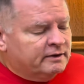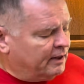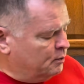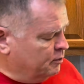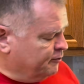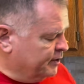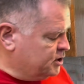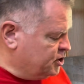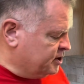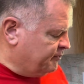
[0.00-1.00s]
They will
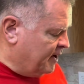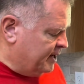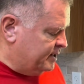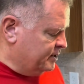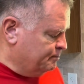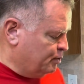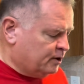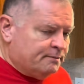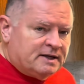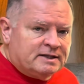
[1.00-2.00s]
freeze just fine. Put
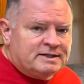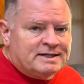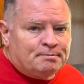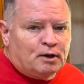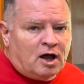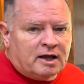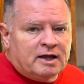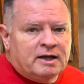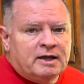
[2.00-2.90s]
them in Ziploc